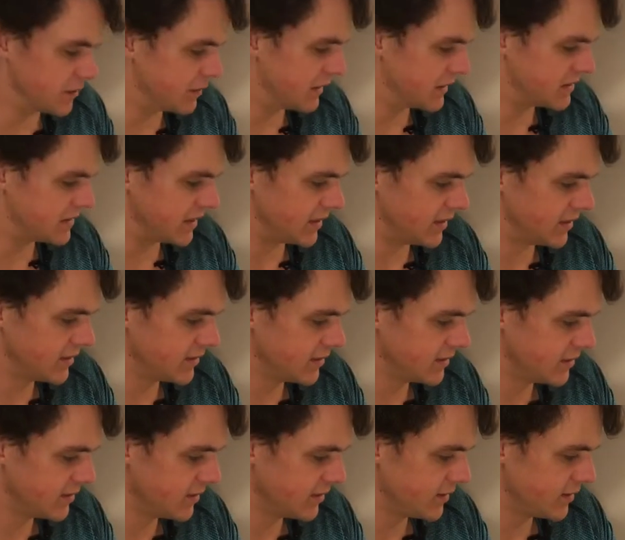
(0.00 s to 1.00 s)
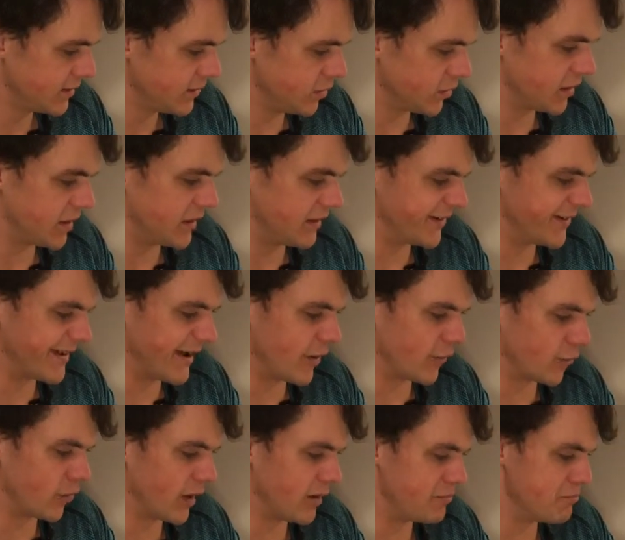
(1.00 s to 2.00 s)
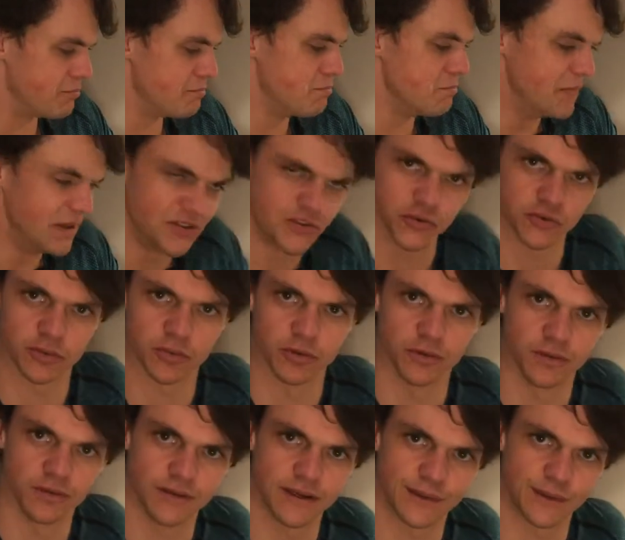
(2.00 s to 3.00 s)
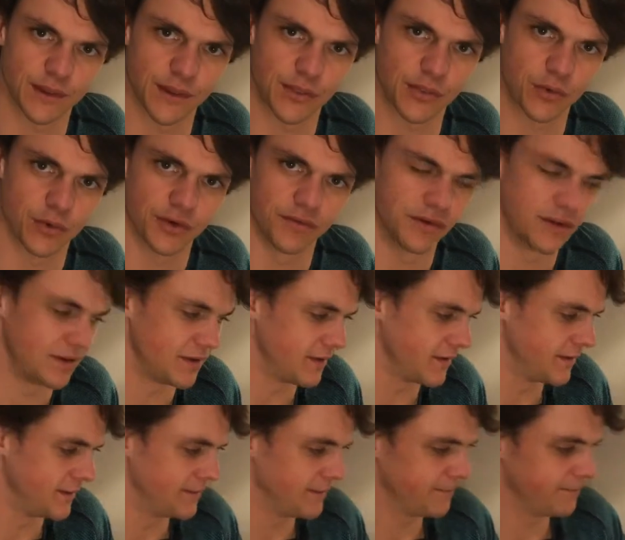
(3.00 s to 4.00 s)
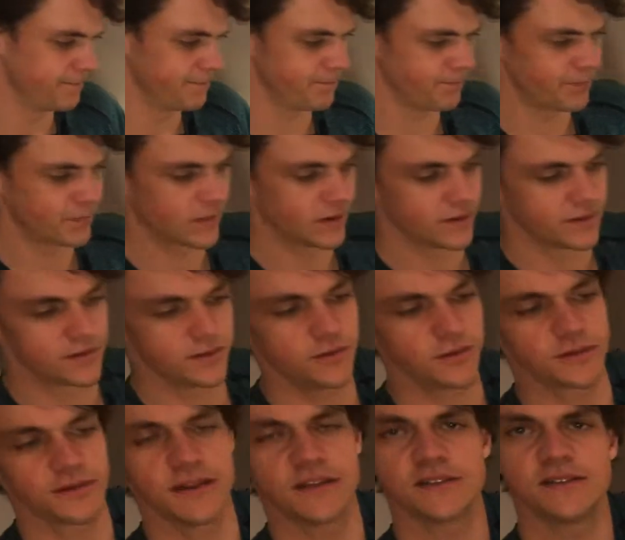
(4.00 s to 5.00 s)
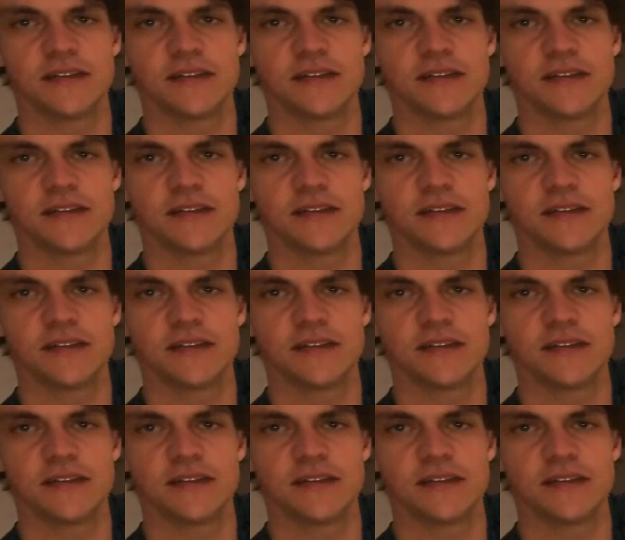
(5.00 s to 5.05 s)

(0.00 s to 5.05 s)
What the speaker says: Messy, looking downright miserable at the thought of it. See, look, there's